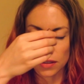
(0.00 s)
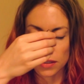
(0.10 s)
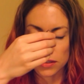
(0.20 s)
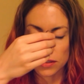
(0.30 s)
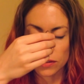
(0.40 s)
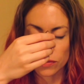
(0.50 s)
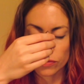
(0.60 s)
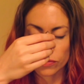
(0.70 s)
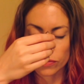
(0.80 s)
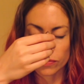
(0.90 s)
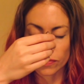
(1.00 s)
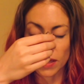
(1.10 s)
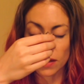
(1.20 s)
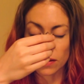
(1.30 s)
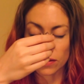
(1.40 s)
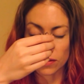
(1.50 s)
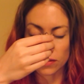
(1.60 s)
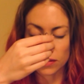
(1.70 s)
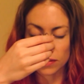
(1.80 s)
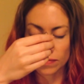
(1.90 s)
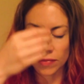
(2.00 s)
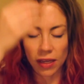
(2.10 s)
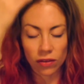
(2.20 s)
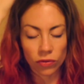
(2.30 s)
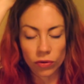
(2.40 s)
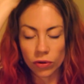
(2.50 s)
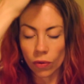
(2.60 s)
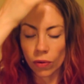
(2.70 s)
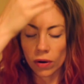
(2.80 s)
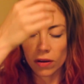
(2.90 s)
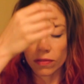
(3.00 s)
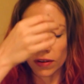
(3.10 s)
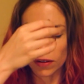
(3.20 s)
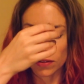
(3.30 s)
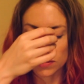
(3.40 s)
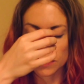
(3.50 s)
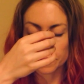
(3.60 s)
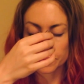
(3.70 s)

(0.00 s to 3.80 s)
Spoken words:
until you feel like through your auric field,